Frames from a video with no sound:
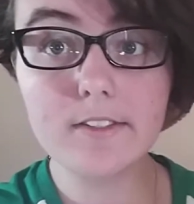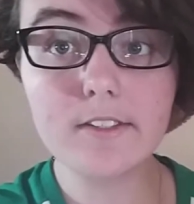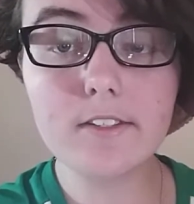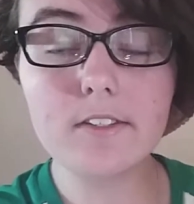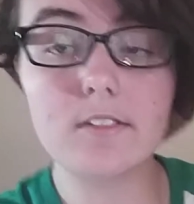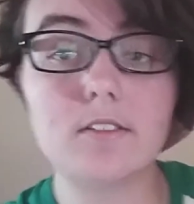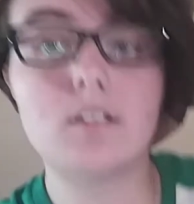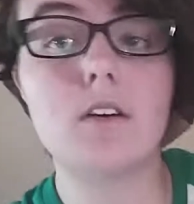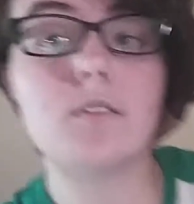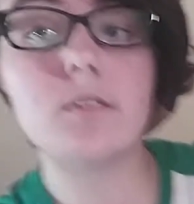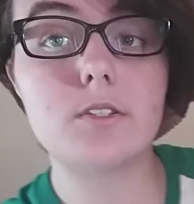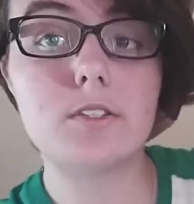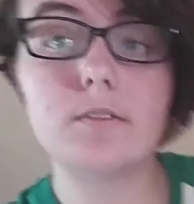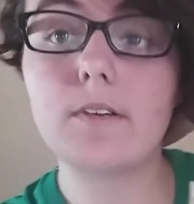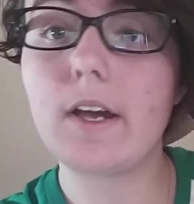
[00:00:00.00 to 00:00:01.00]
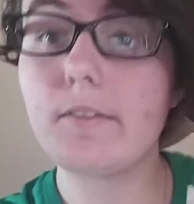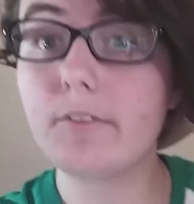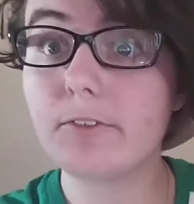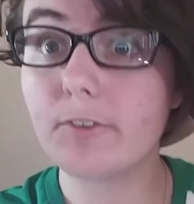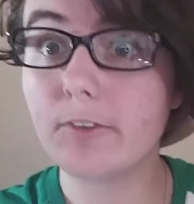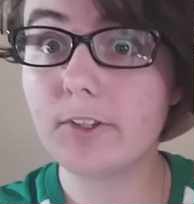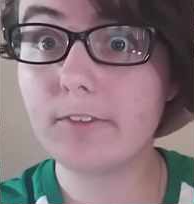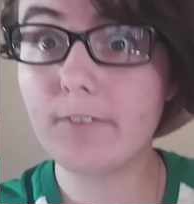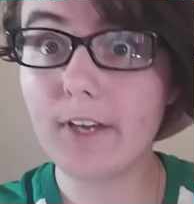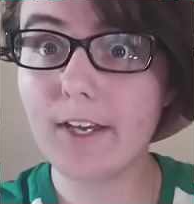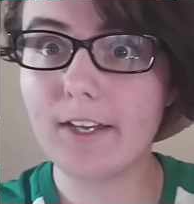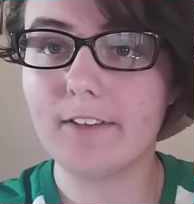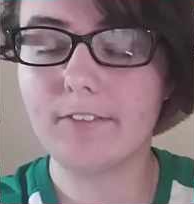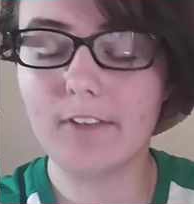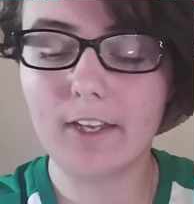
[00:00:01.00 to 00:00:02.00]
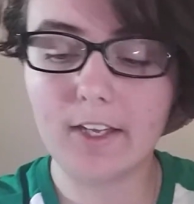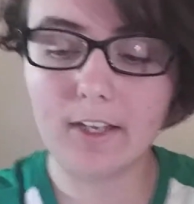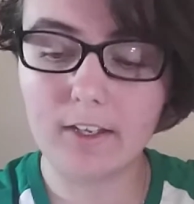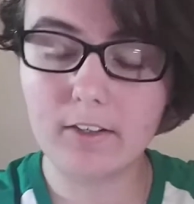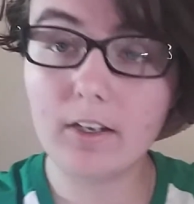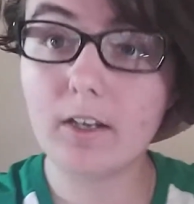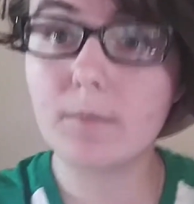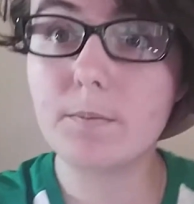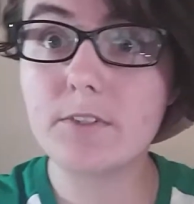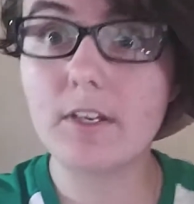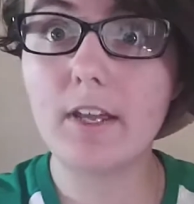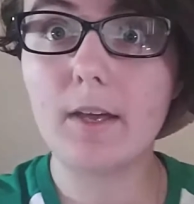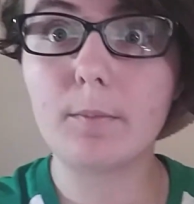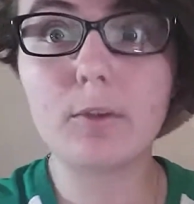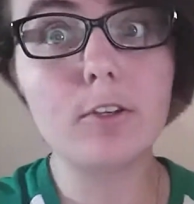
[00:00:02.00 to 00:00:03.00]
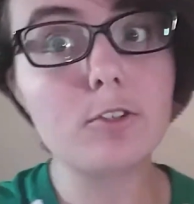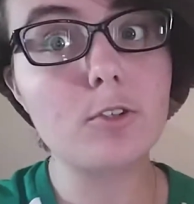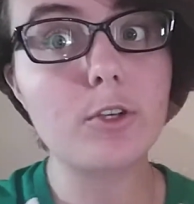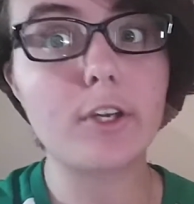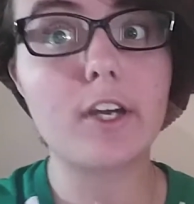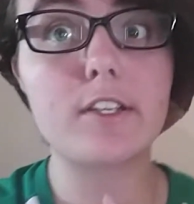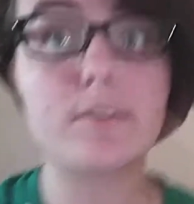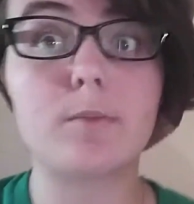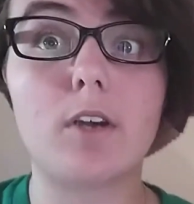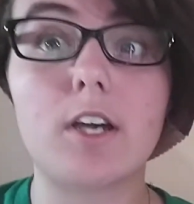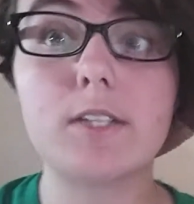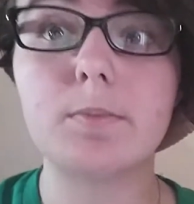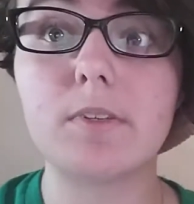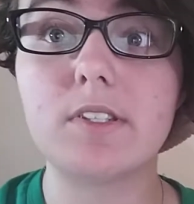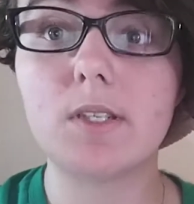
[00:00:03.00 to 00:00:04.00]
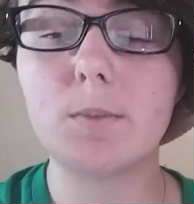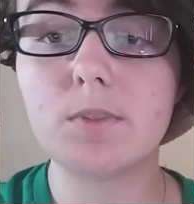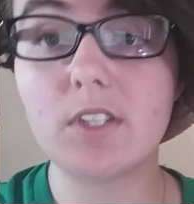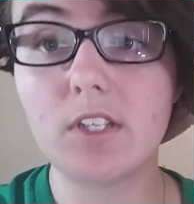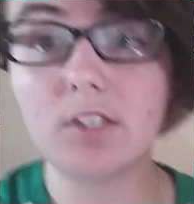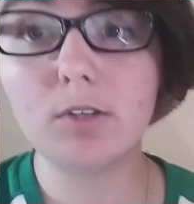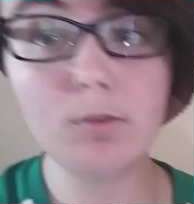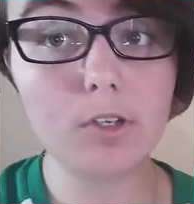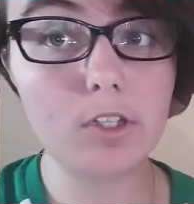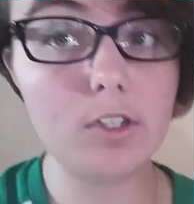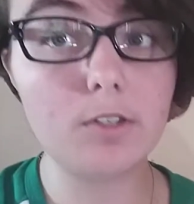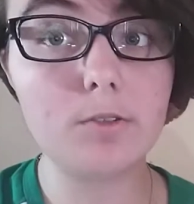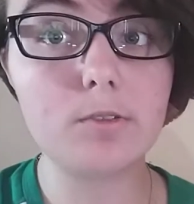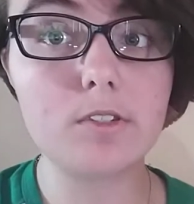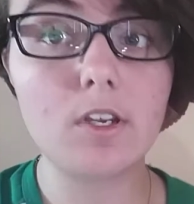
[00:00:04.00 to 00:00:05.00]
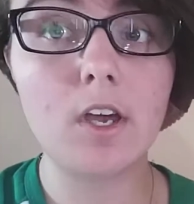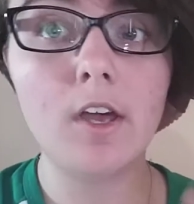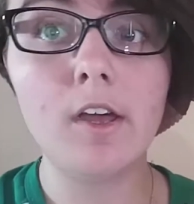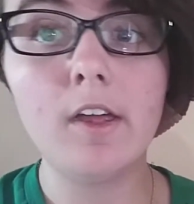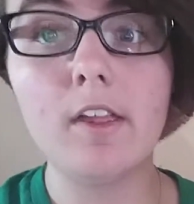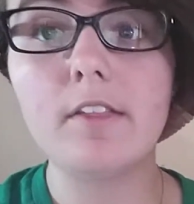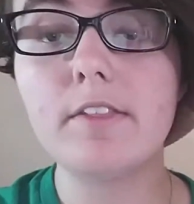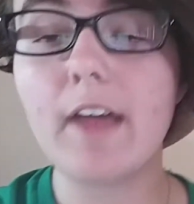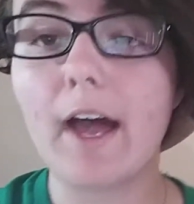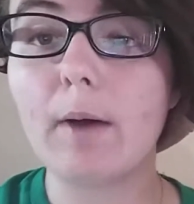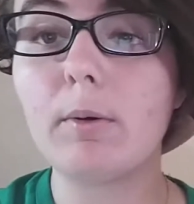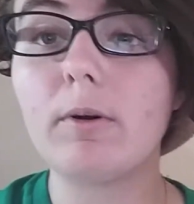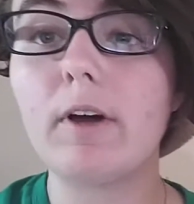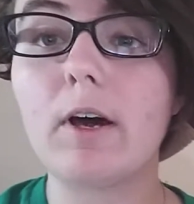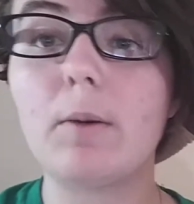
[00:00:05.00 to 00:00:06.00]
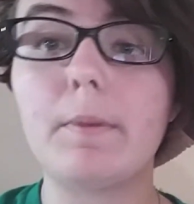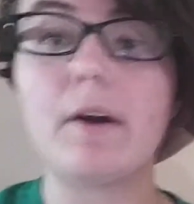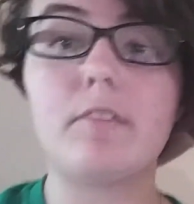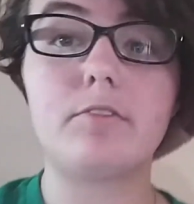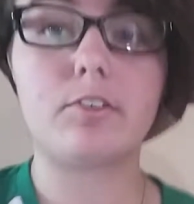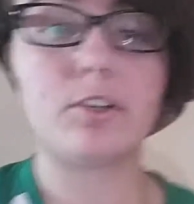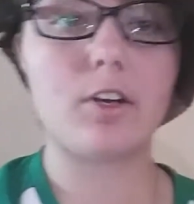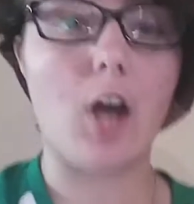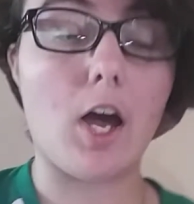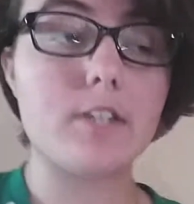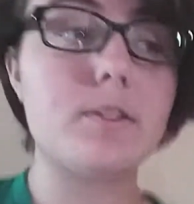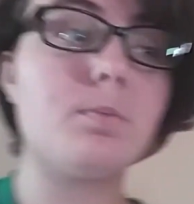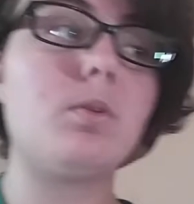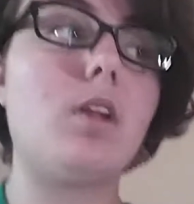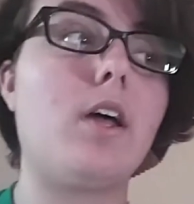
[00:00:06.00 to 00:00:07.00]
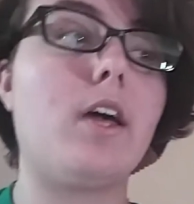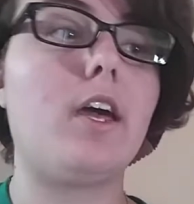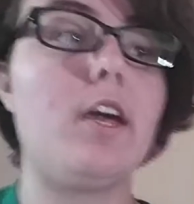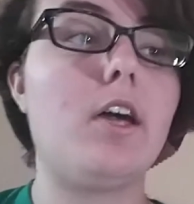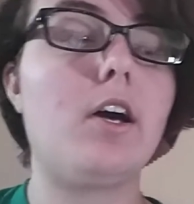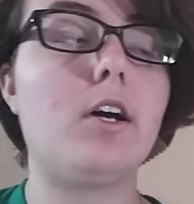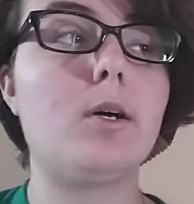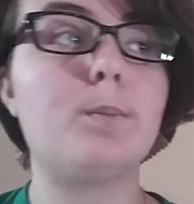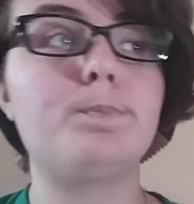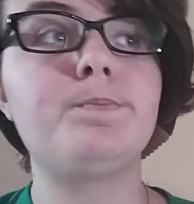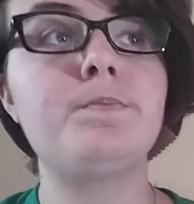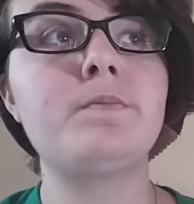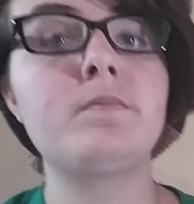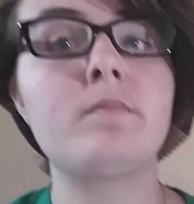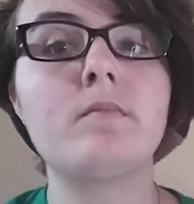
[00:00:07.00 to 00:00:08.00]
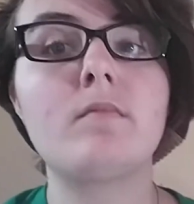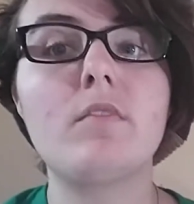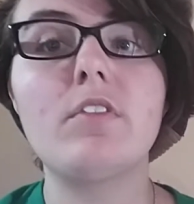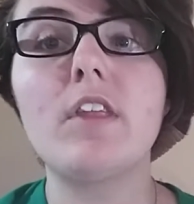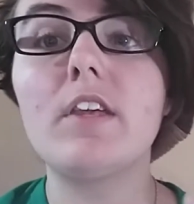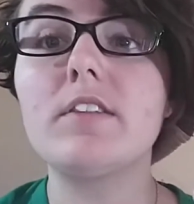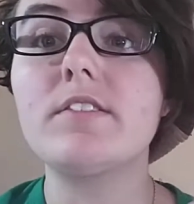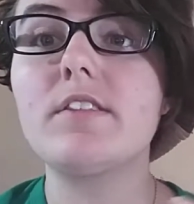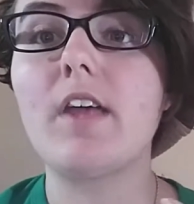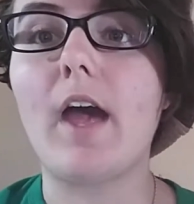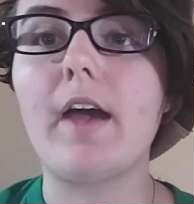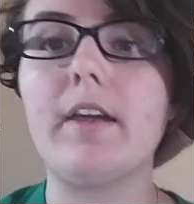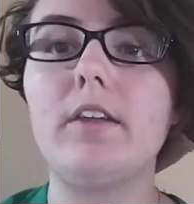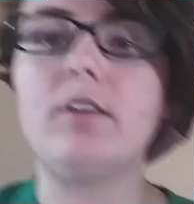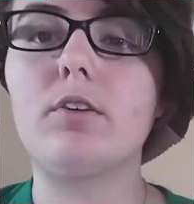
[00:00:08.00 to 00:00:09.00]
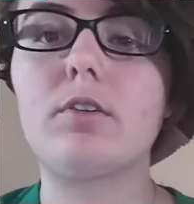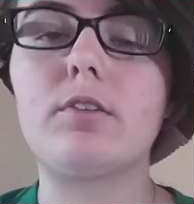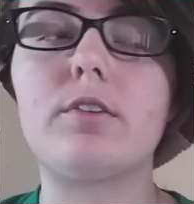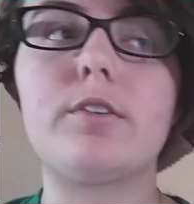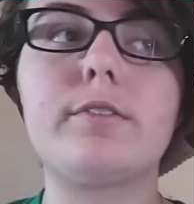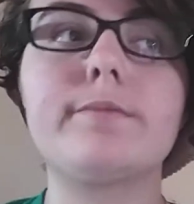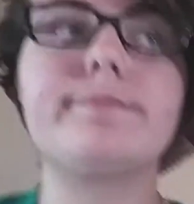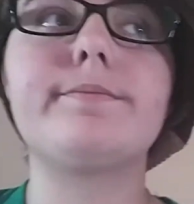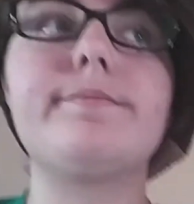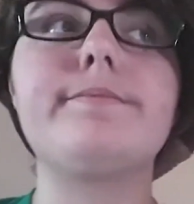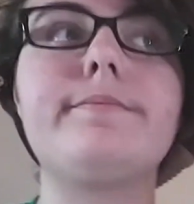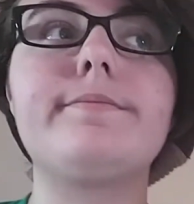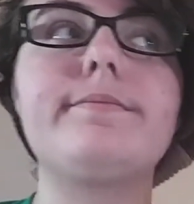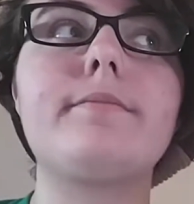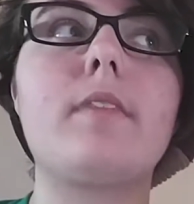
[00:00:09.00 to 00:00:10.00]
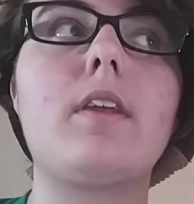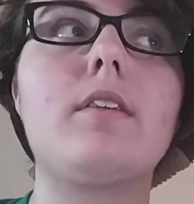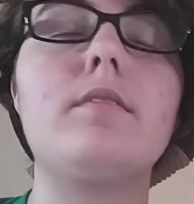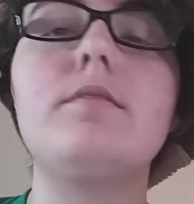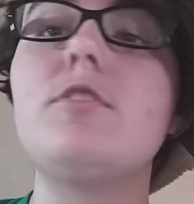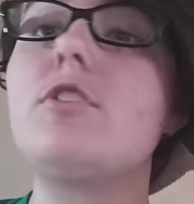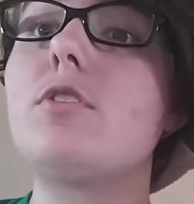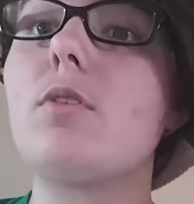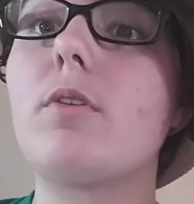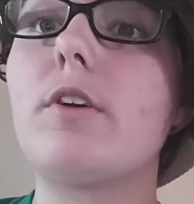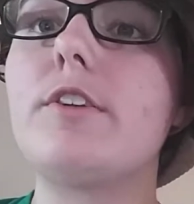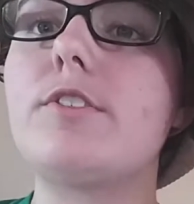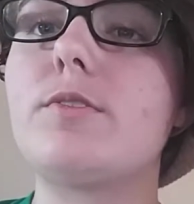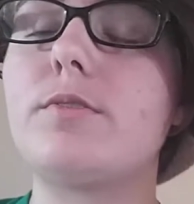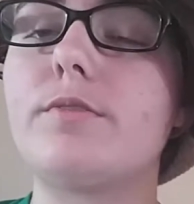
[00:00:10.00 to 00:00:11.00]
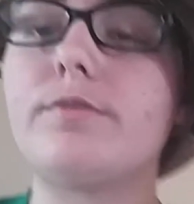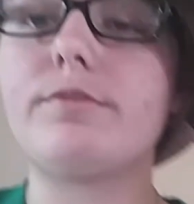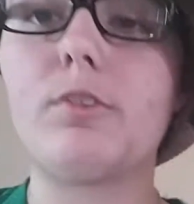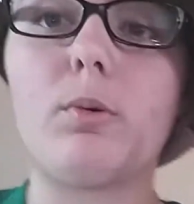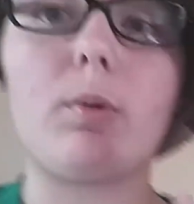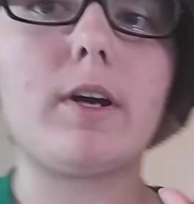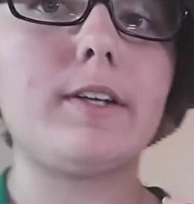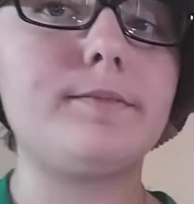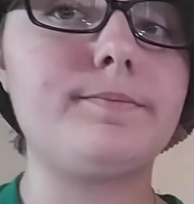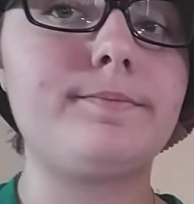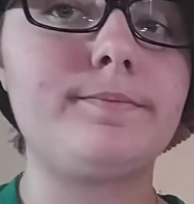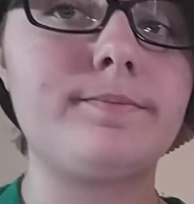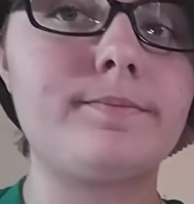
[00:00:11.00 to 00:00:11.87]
guys, this is Devil Survivor 45, and today I'm going to show you guys some cosplay tips that you can use that will help out for cosplay. Things that your storage, for one,